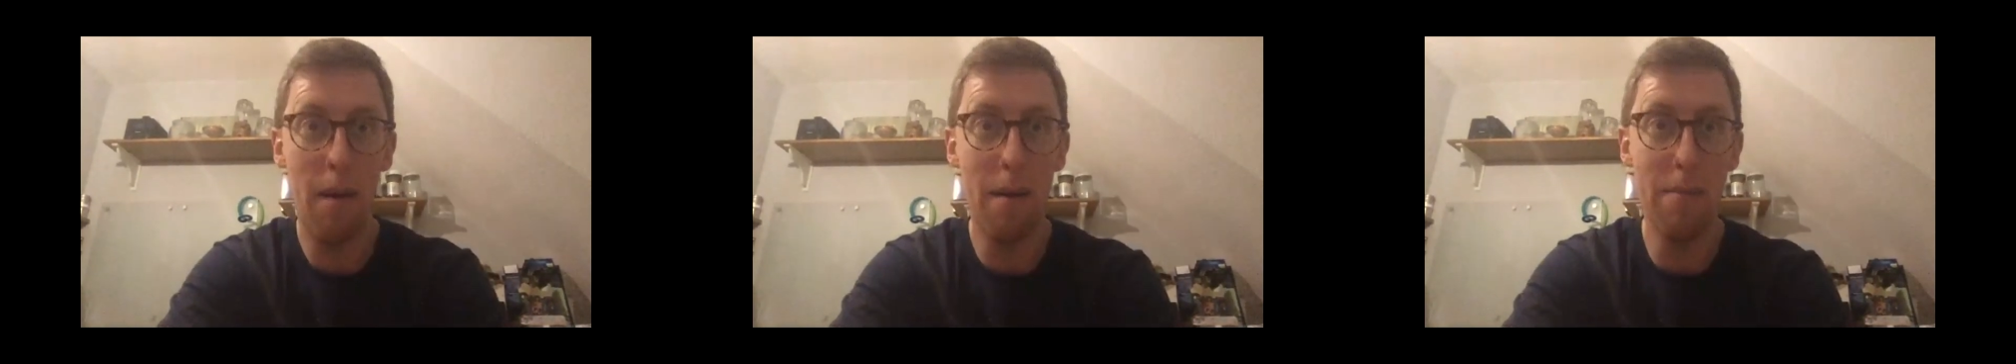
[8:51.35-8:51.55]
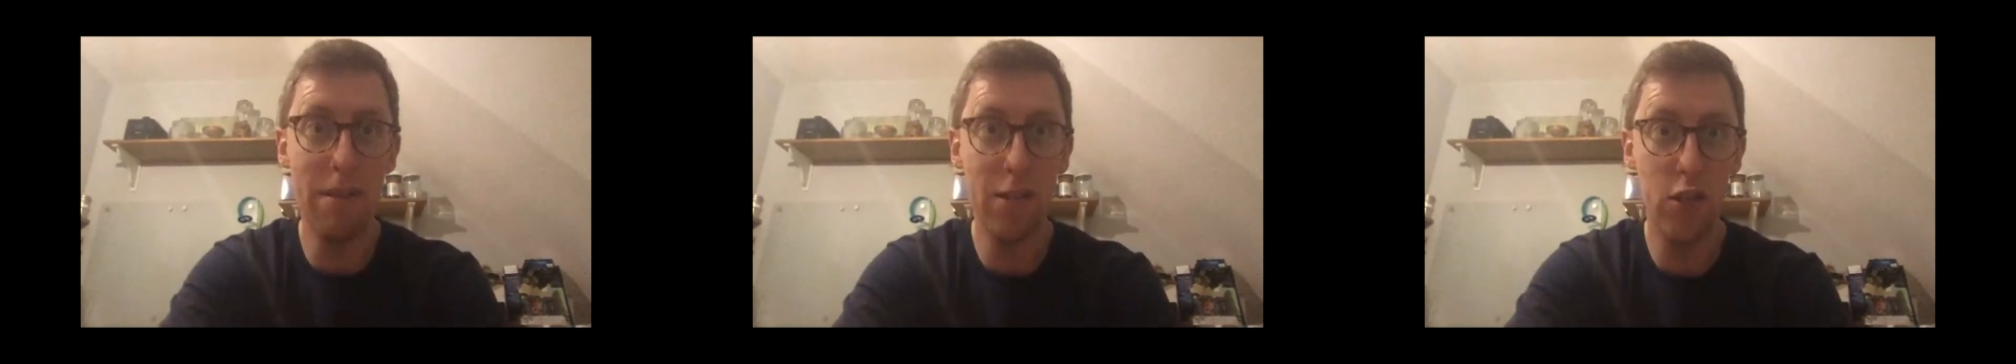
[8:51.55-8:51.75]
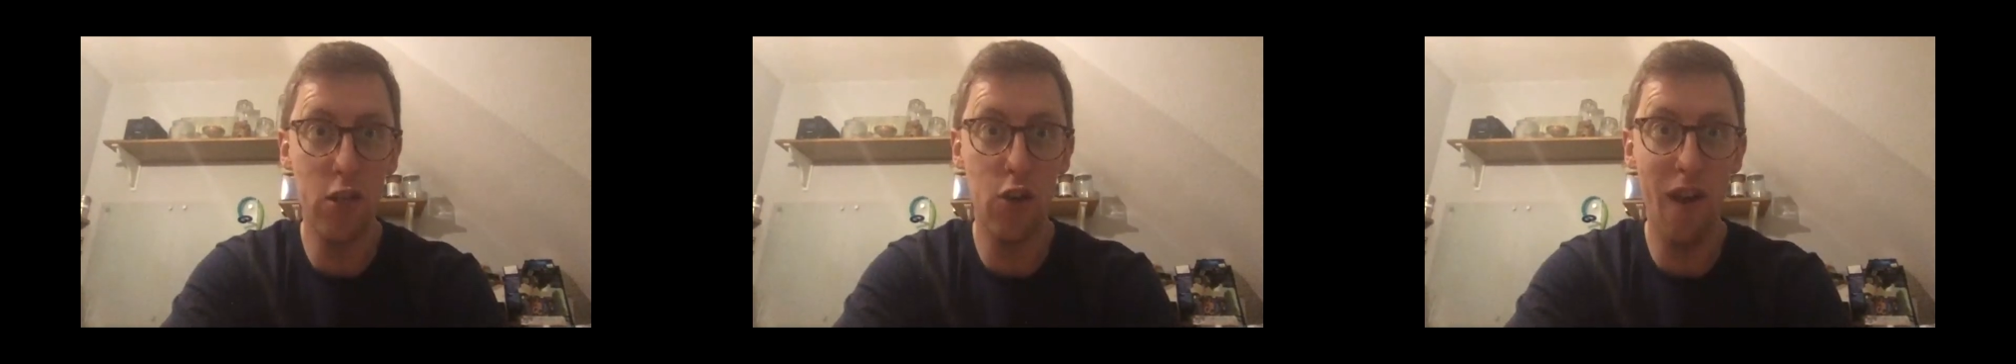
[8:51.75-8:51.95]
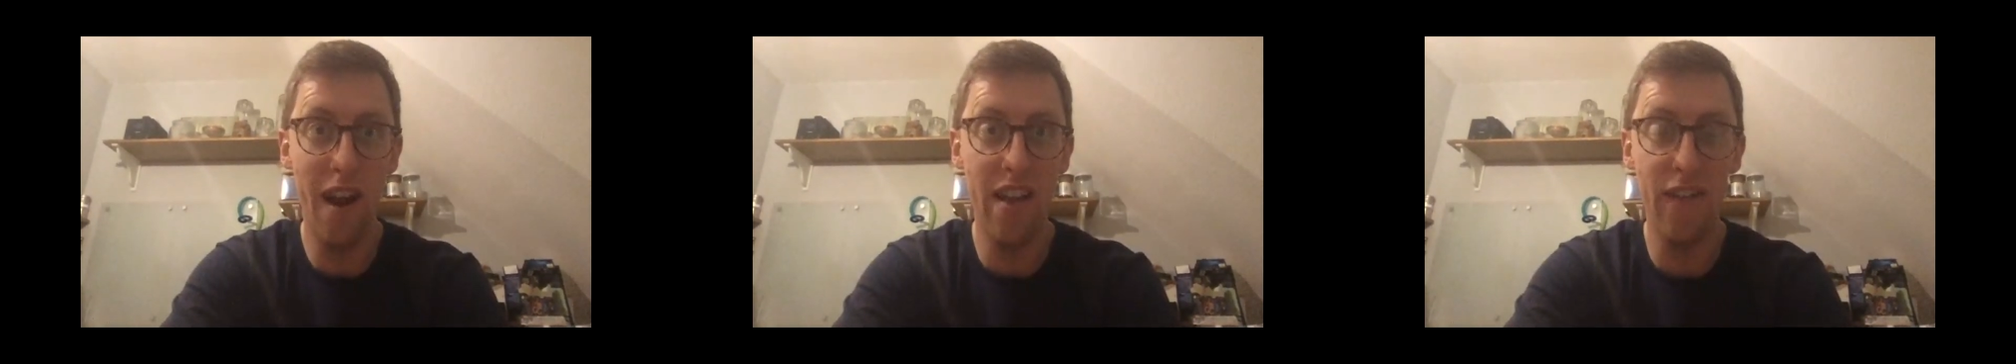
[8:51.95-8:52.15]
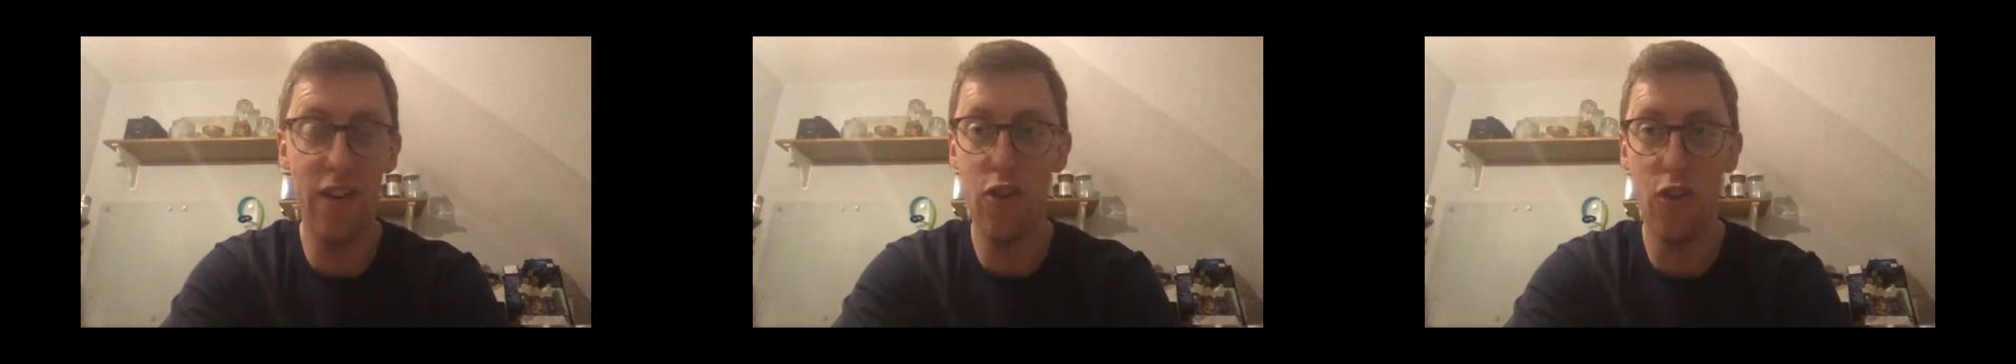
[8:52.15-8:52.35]
business already. I
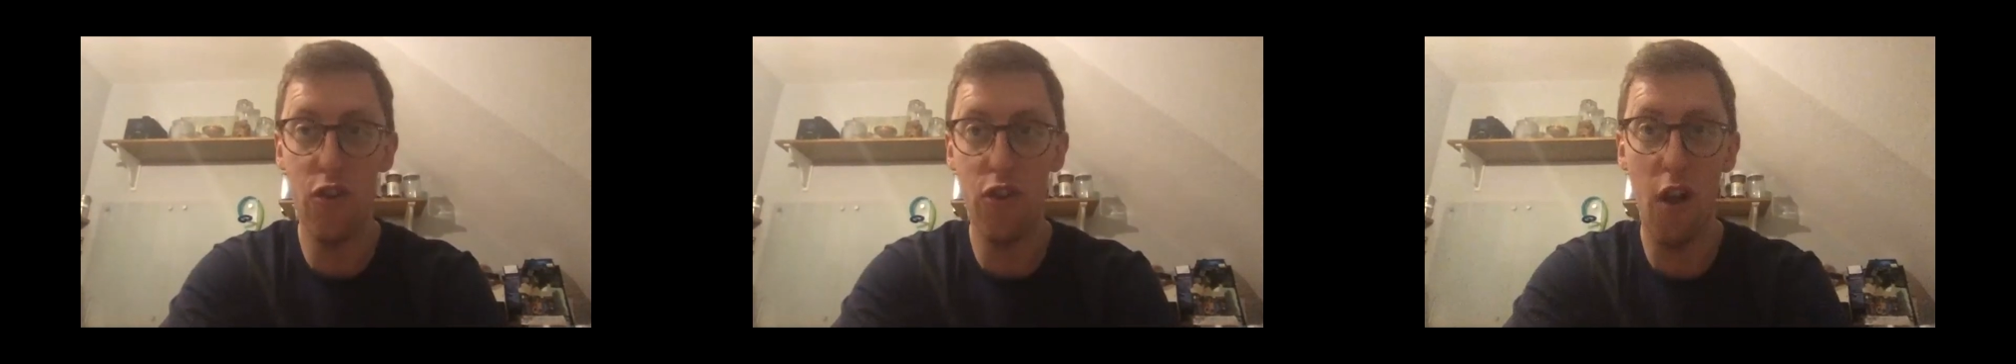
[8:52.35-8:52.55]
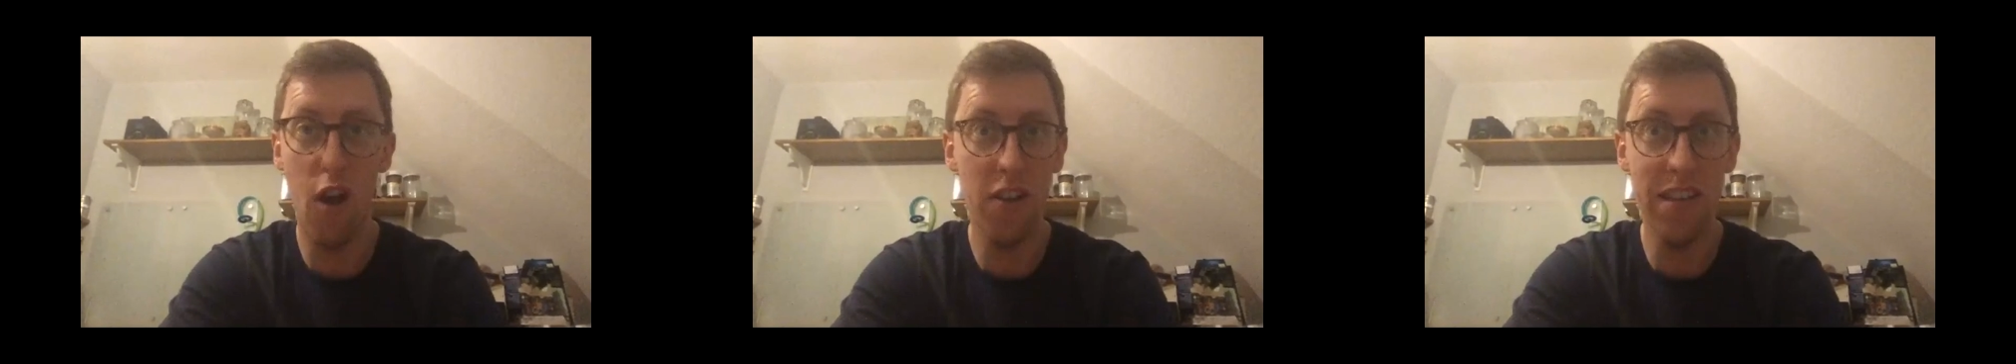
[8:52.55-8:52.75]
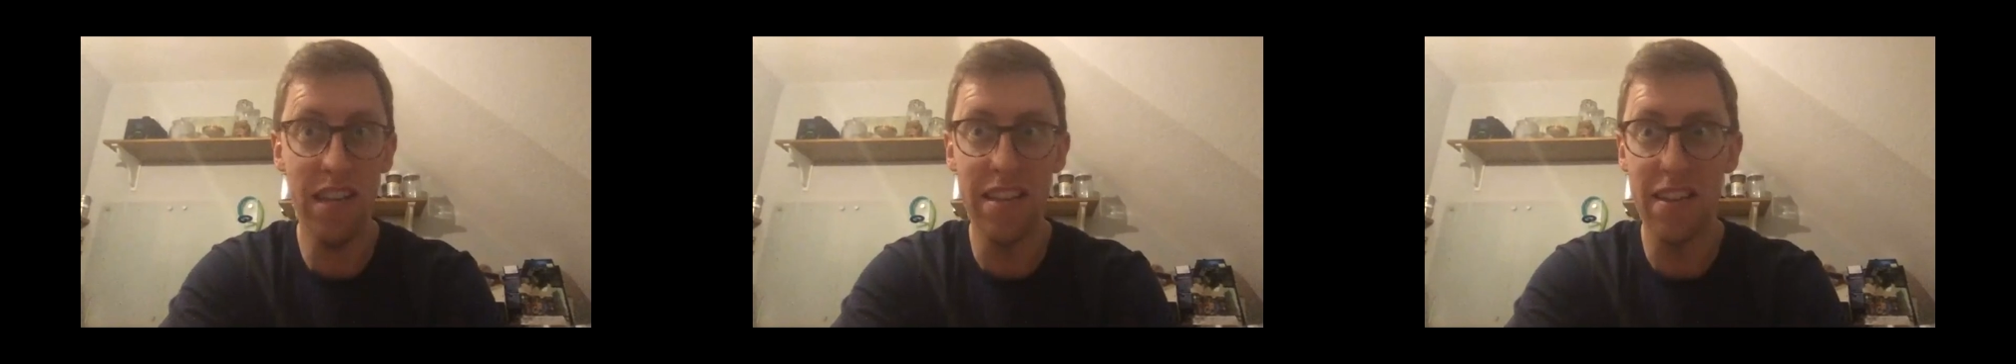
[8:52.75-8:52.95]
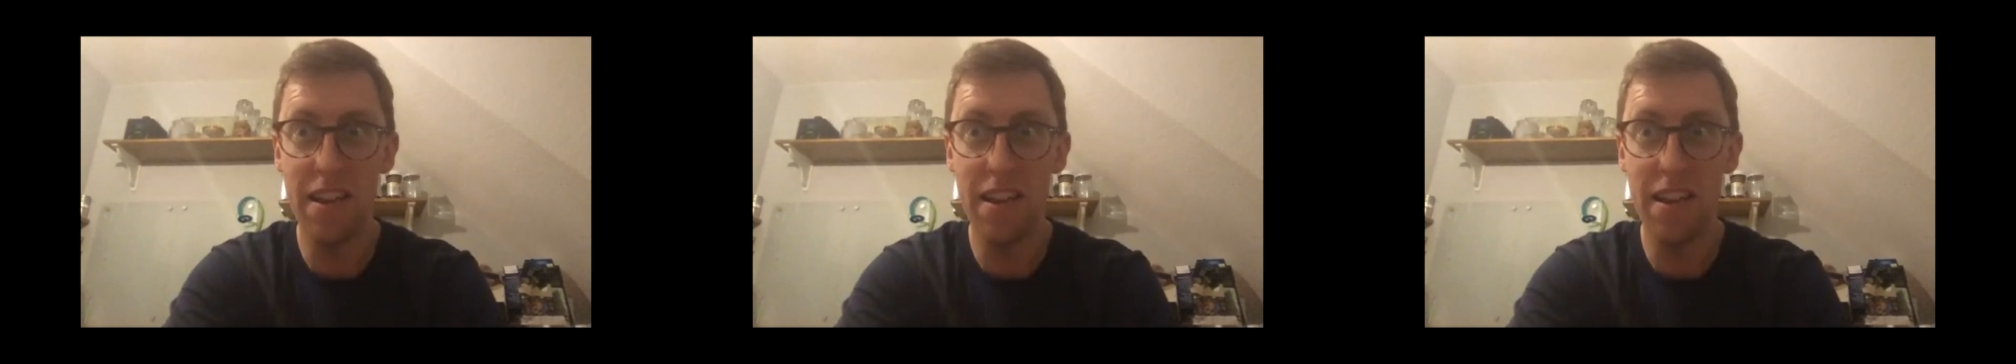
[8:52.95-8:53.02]
only just started.